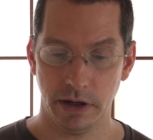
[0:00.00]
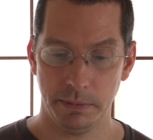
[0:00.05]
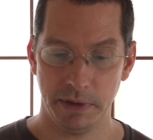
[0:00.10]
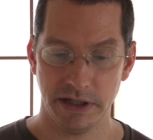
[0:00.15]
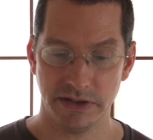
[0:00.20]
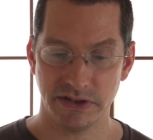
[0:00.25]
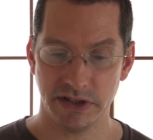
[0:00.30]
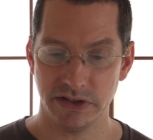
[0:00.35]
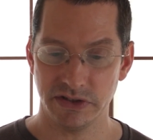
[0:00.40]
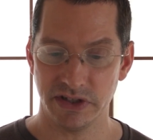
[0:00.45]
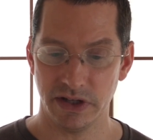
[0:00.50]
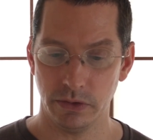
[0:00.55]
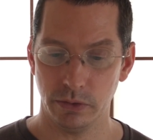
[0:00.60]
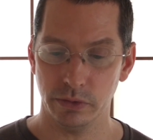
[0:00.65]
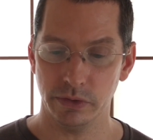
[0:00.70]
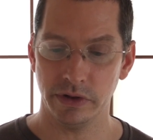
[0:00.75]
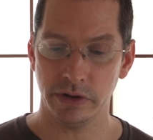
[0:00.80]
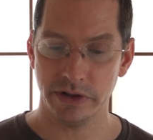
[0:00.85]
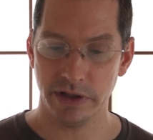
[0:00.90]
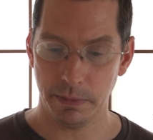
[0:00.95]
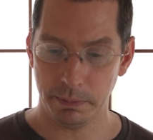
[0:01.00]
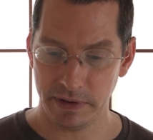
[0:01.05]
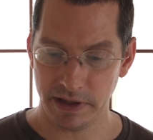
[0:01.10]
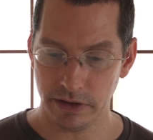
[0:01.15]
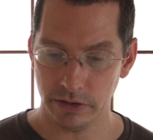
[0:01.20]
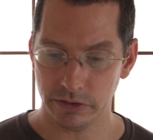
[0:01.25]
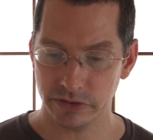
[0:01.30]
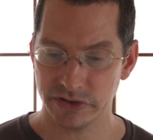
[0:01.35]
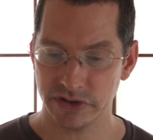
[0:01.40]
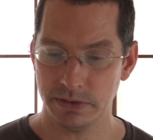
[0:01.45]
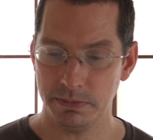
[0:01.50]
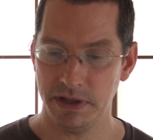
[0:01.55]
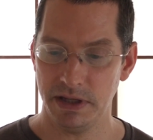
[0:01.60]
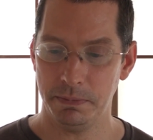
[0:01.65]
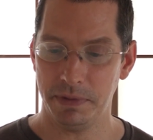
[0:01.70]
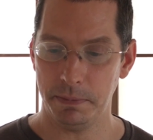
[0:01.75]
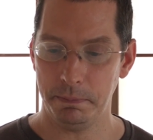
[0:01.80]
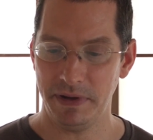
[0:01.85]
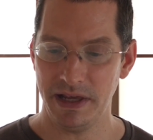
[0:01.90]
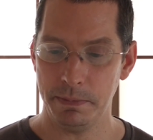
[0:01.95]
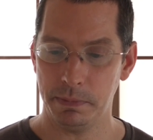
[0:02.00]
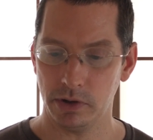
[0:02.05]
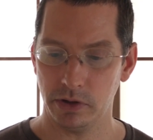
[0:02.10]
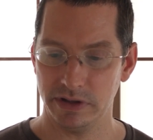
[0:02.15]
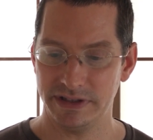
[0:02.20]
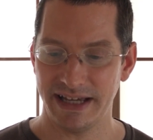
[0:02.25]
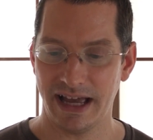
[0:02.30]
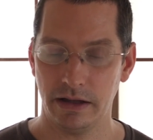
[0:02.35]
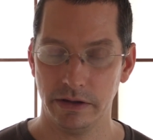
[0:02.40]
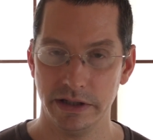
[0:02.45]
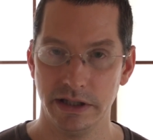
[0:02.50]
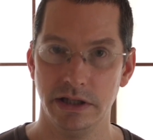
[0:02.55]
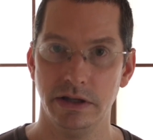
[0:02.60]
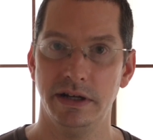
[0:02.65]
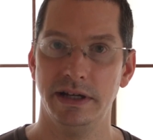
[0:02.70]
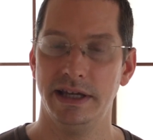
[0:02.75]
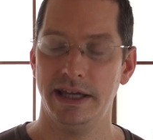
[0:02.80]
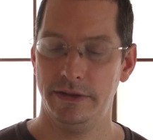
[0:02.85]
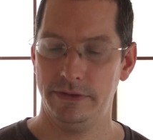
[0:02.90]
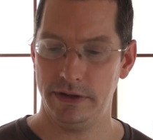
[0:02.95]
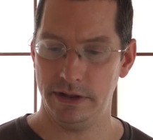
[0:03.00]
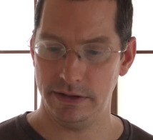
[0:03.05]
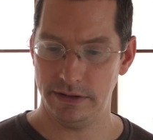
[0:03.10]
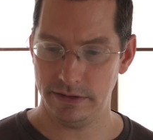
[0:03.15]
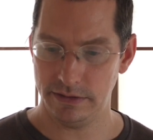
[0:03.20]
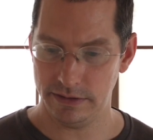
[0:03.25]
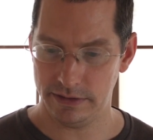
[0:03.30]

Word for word: I mean, it says it really appeals to me, but people are telling you to get the